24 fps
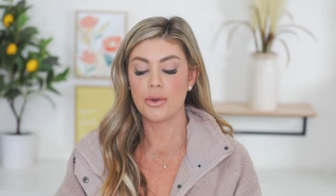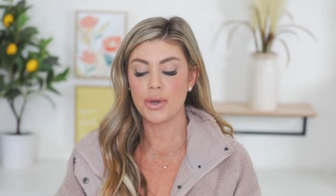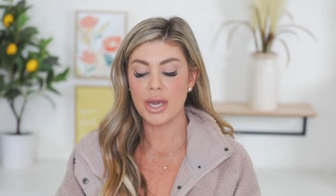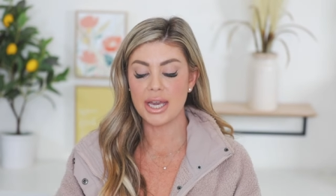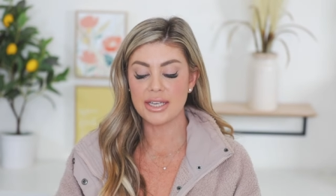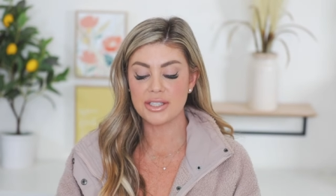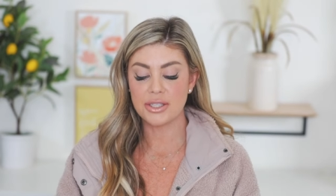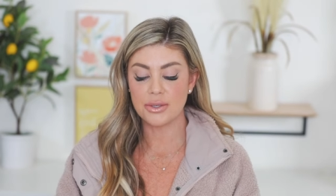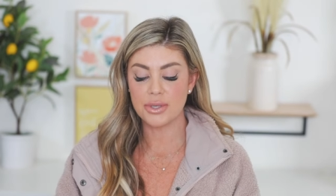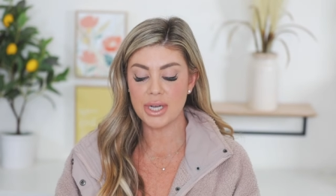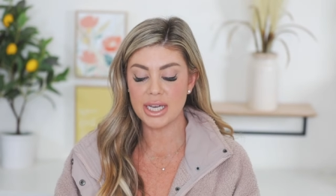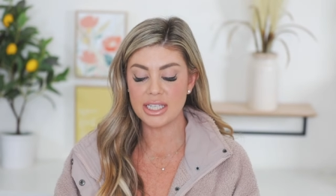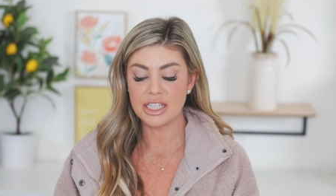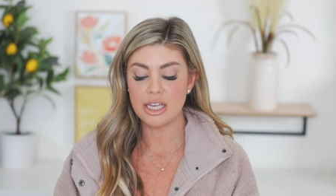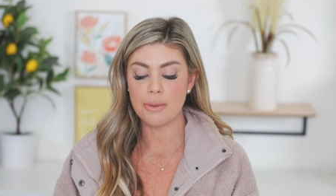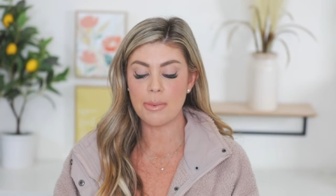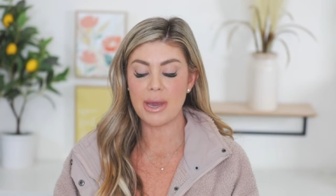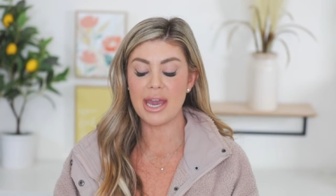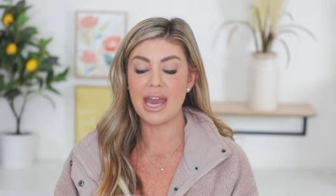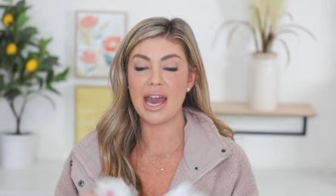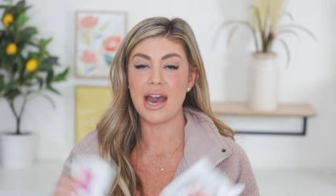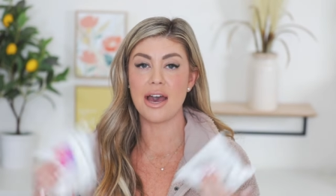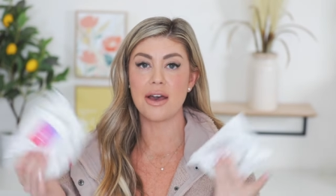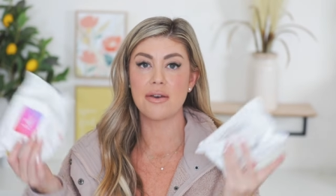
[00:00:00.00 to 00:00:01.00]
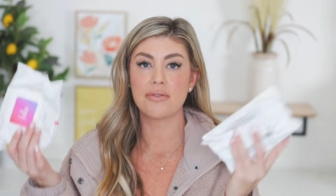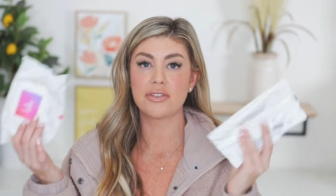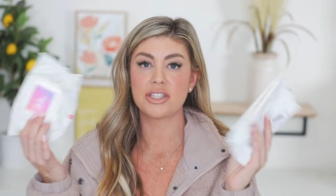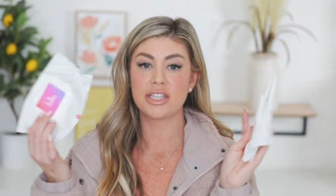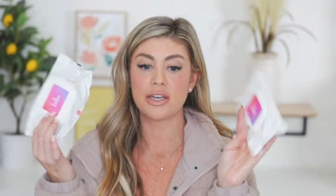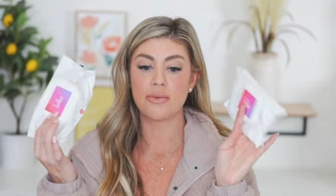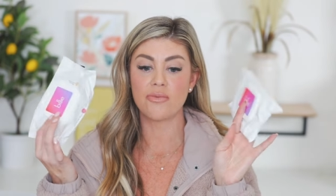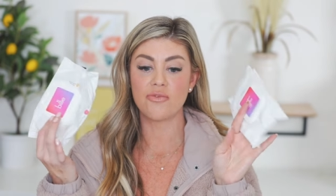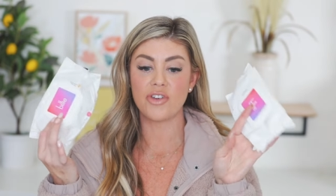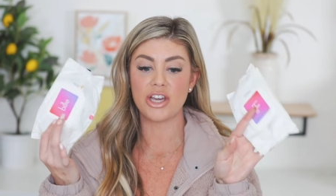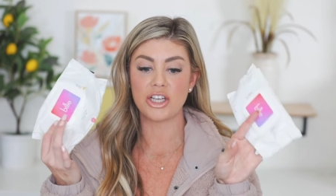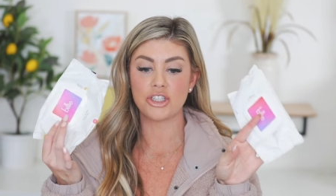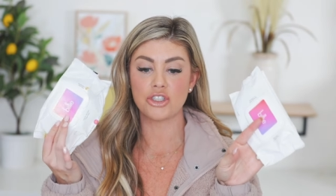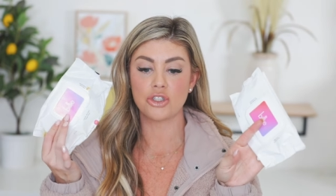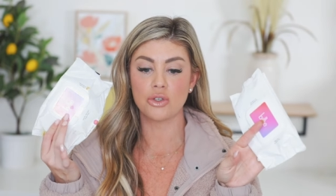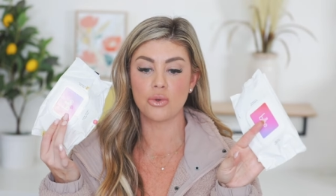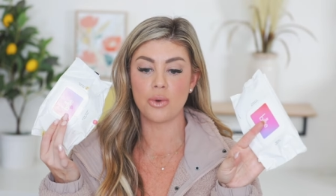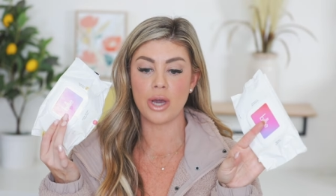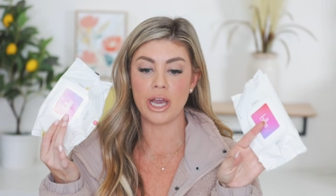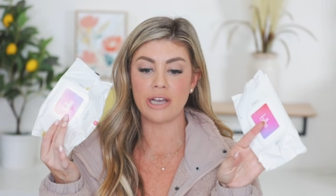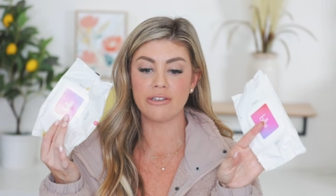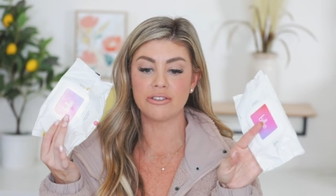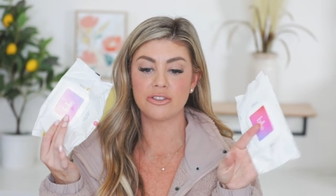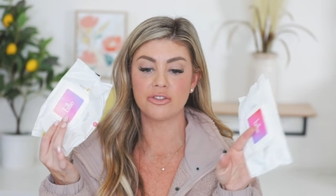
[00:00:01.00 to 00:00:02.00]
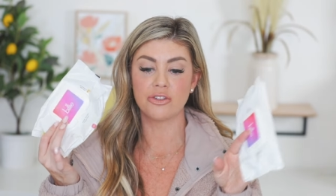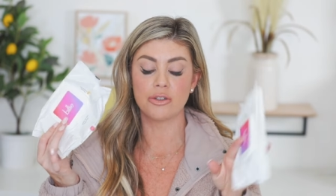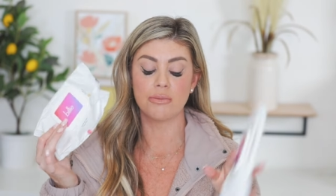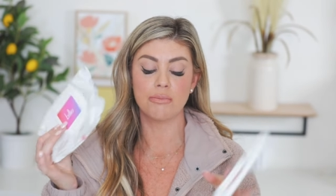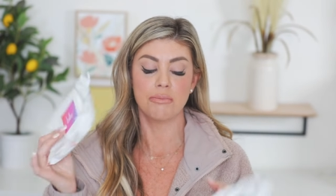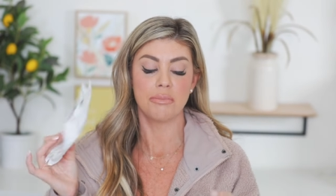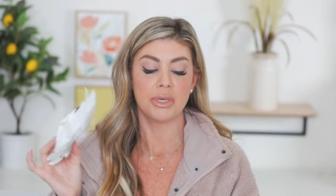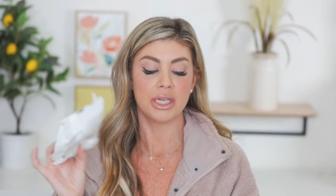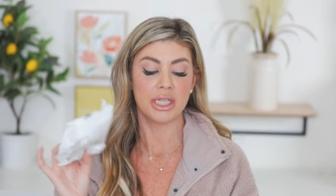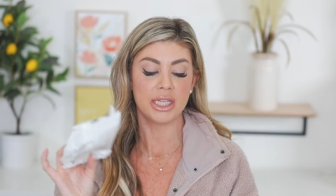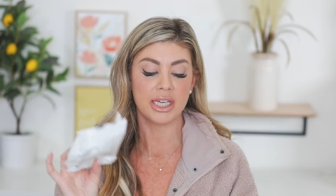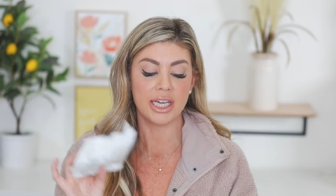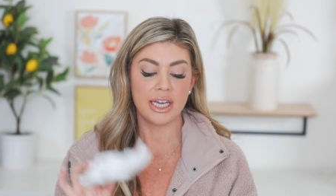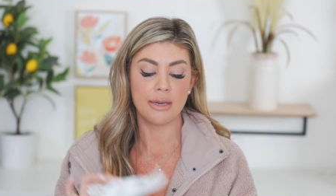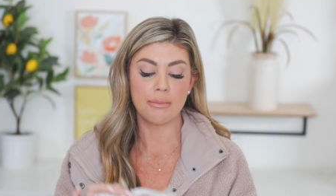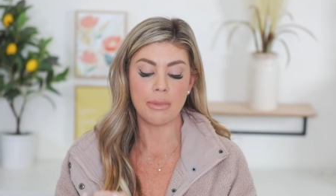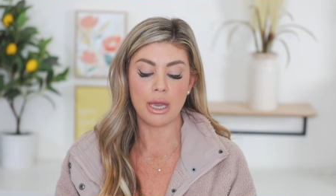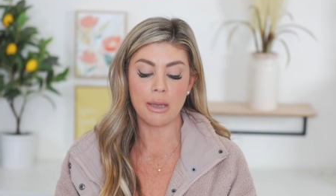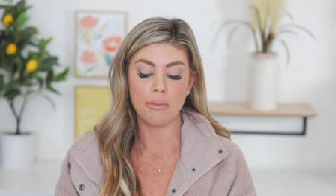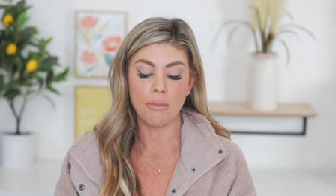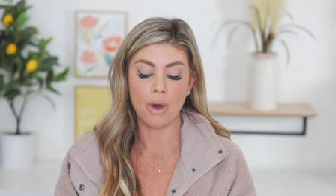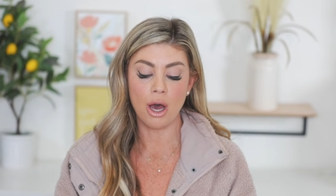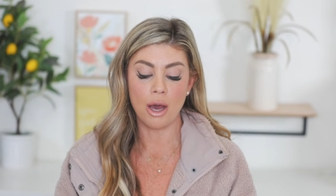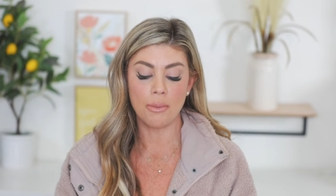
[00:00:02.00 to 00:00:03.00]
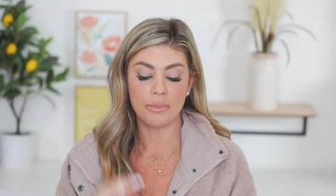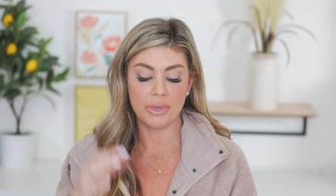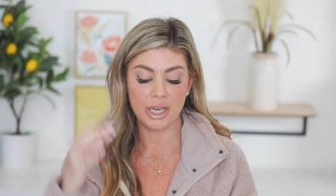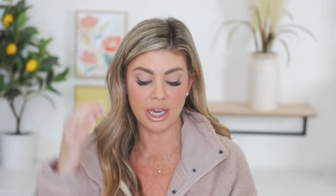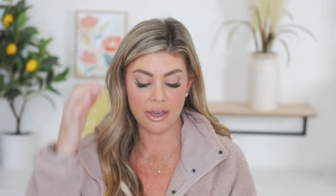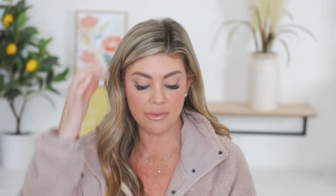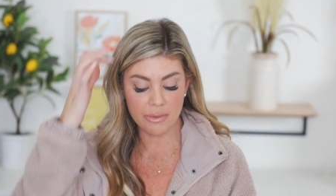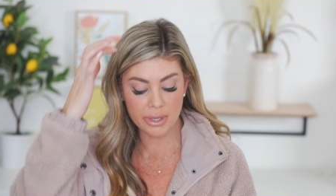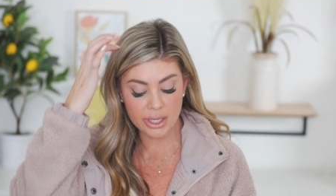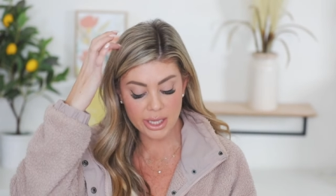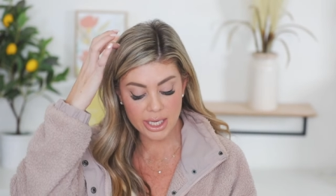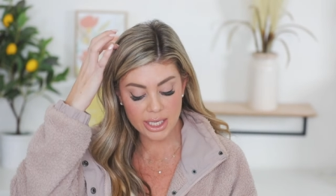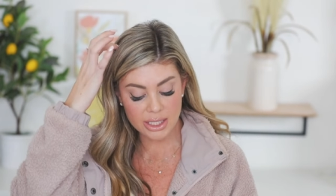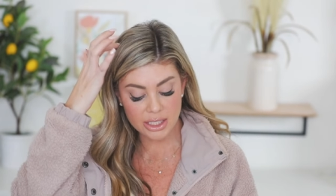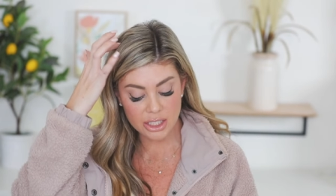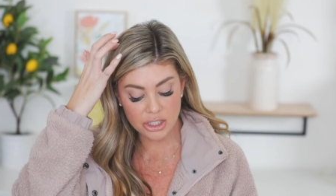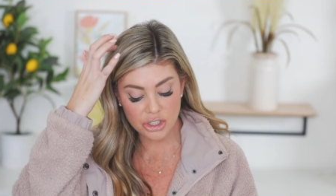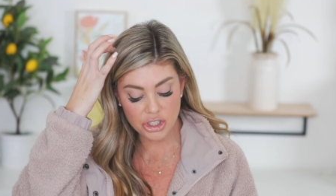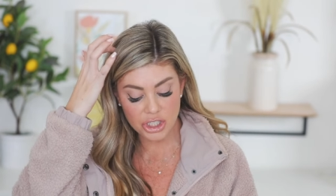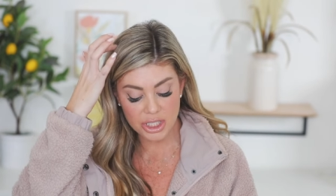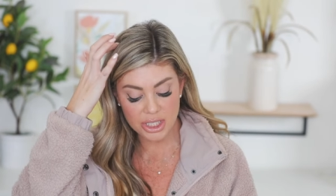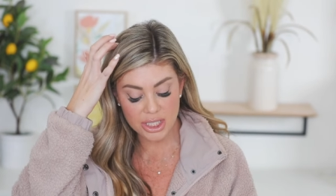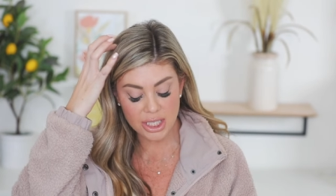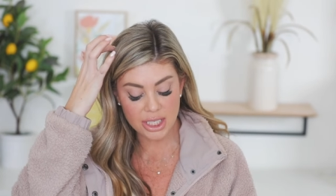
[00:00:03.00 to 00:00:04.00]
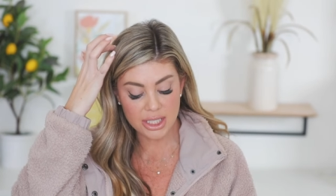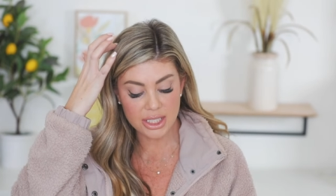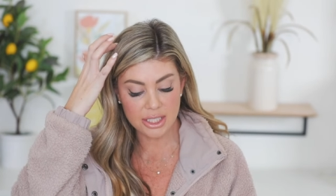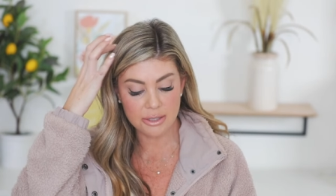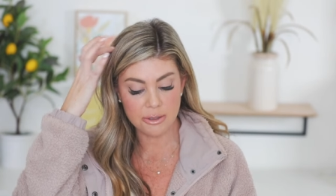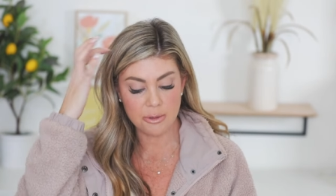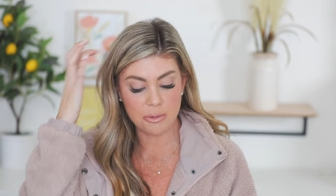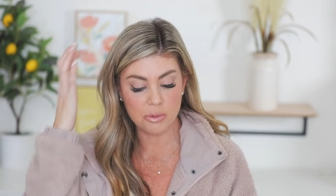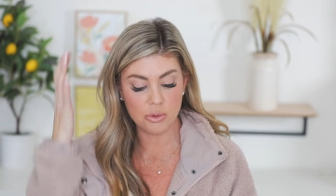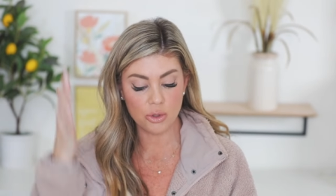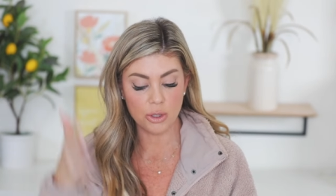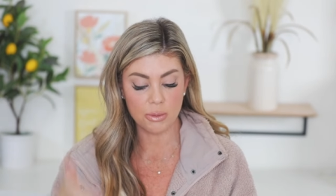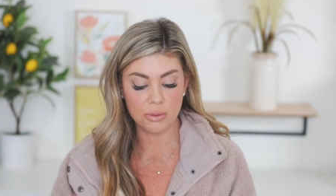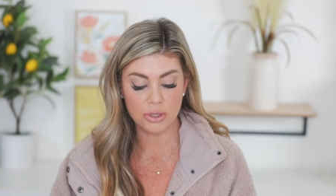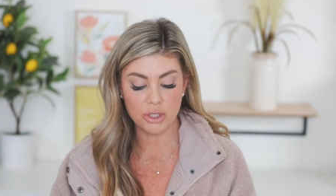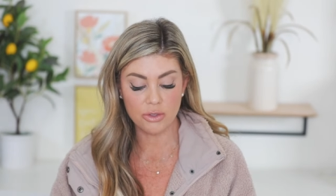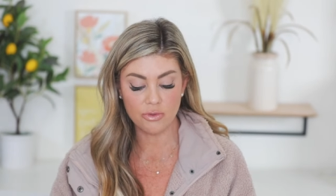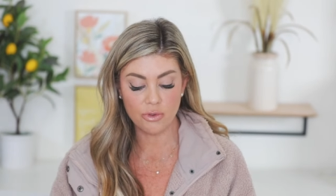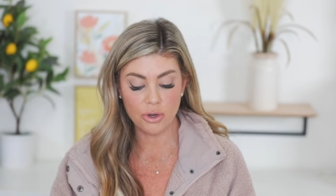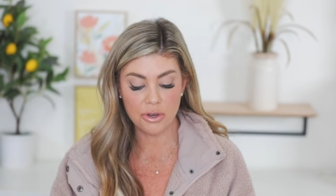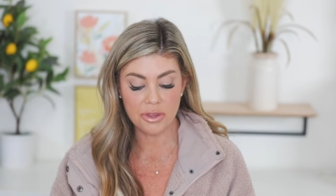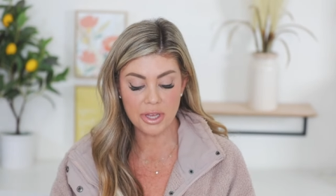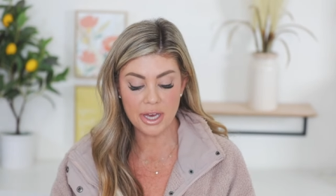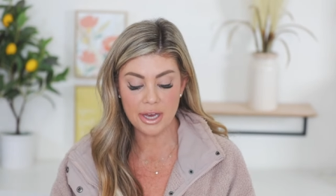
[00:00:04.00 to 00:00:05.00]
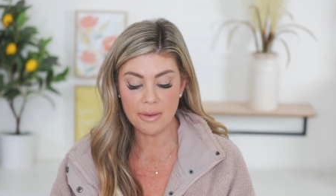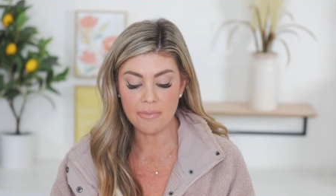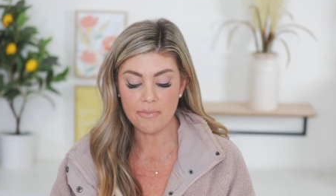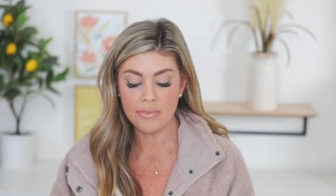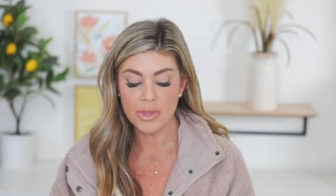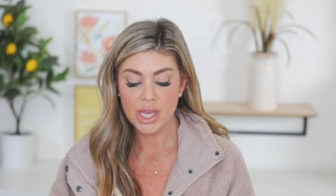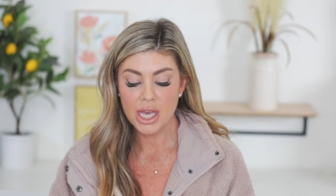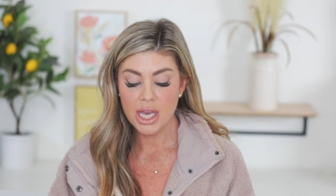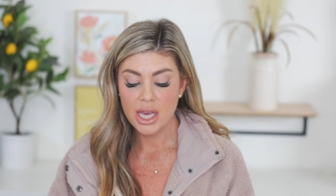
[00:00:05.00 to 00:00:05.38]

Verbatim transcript: Okay, so next up I have some facial wipes from Billie. My mom gave me these because she gets a subscription for them.